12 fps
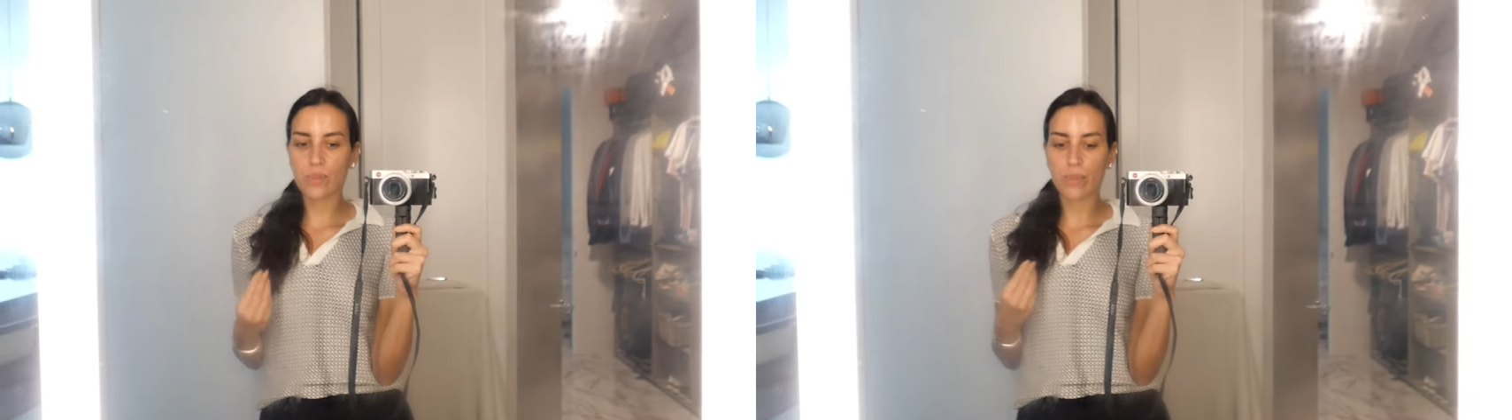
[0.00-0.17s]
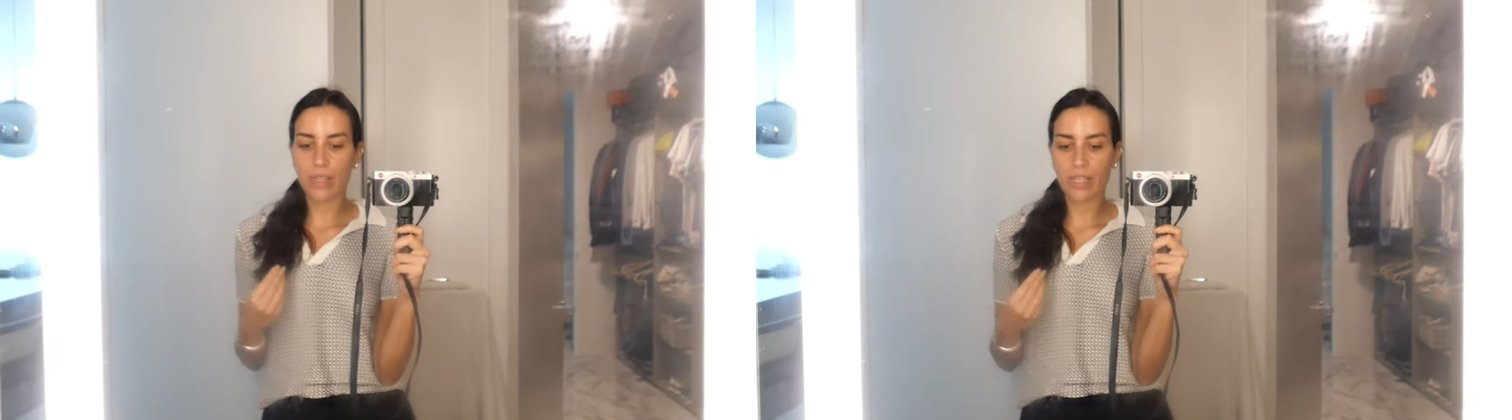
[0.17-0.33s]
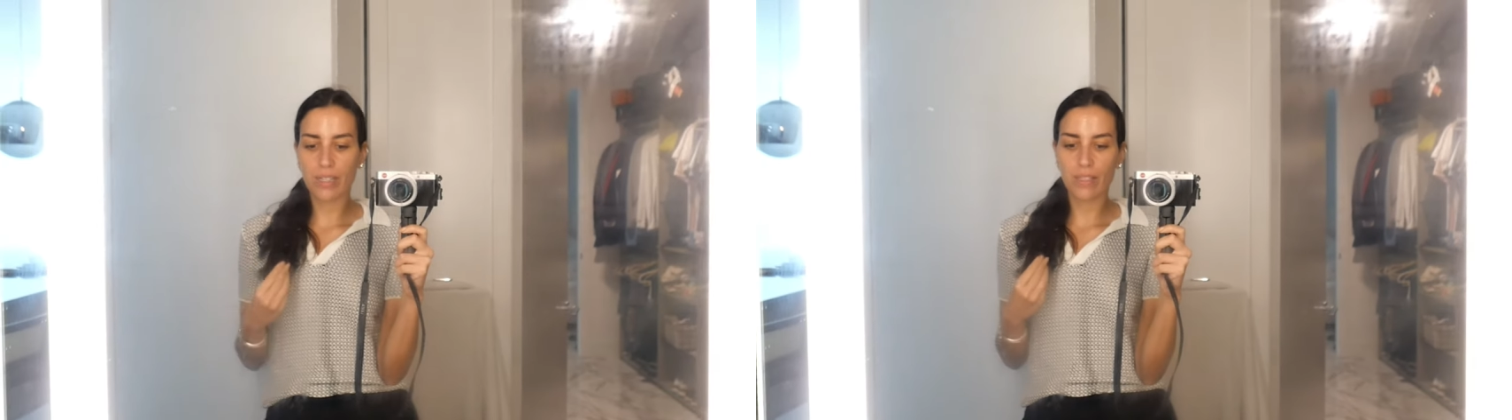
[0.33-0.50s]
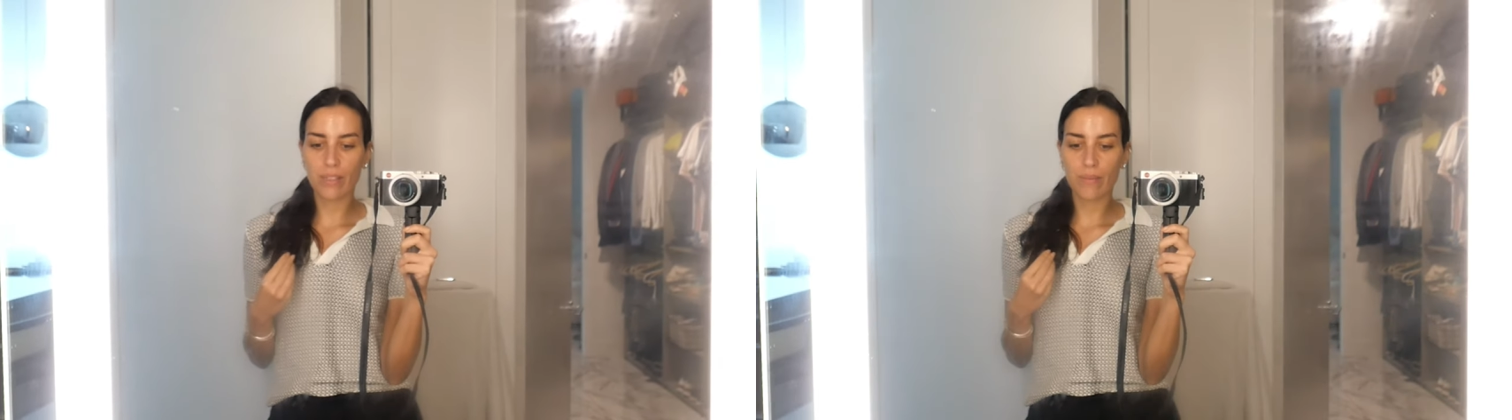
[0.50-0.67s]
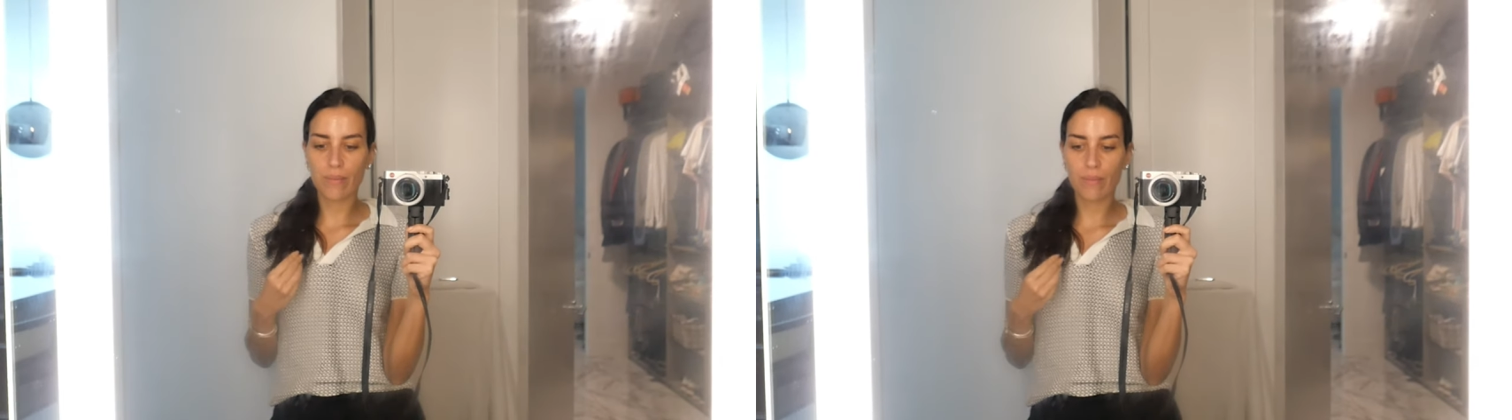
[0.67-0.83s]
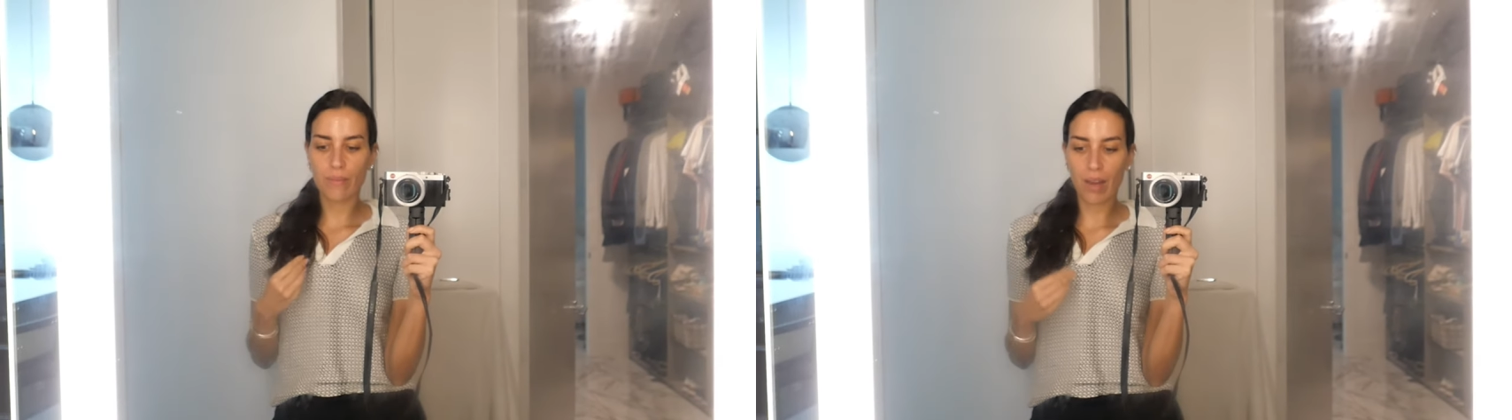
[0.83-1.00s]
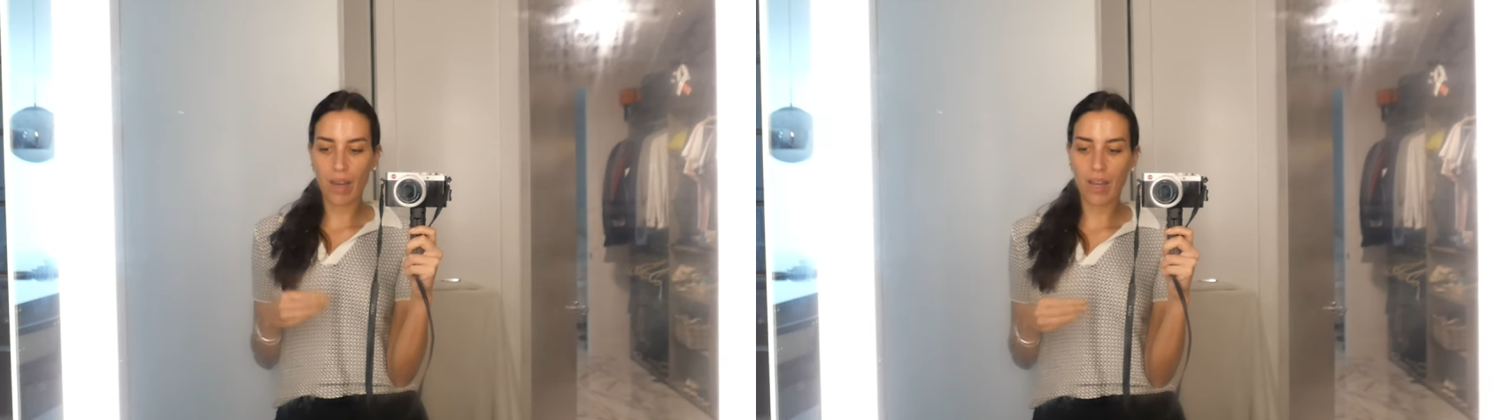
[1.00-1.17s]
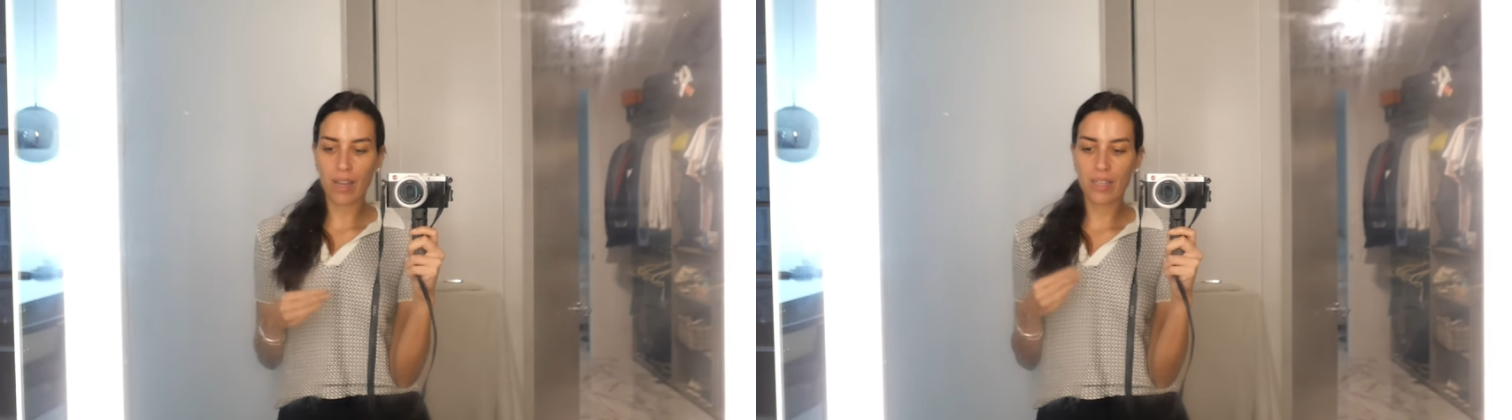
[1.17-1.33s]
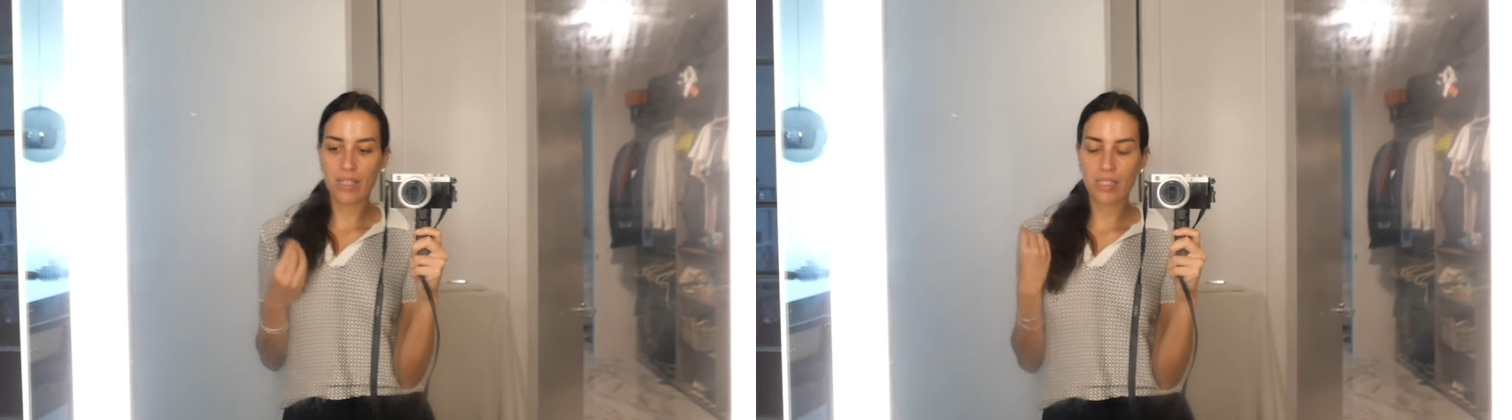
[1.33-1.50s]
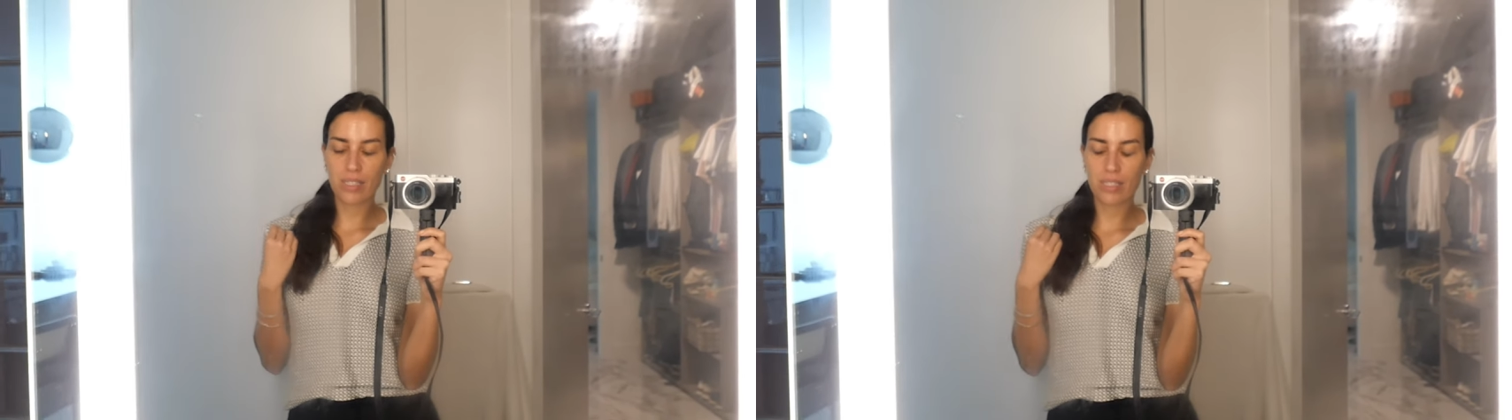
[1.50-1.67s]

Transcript: been my